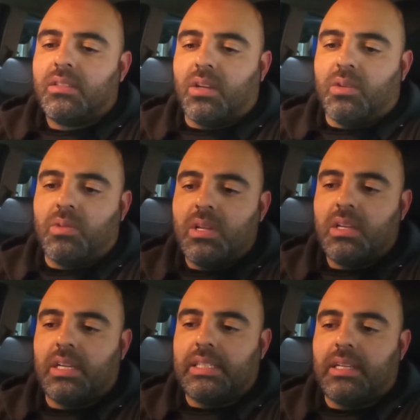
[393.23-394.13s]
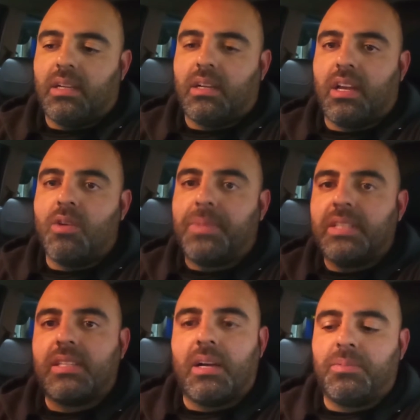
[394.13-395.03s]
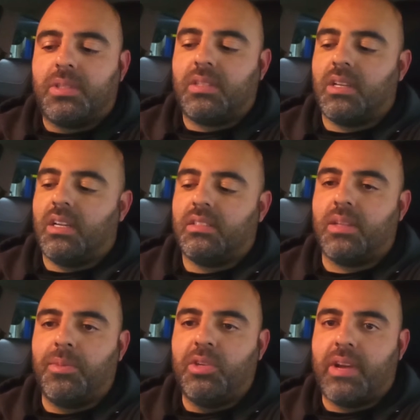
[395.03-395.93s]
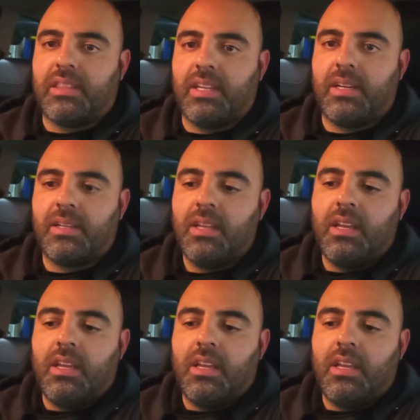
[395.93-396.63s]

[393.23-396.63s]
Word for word: So uh, I hope this helps uh, some of you out there.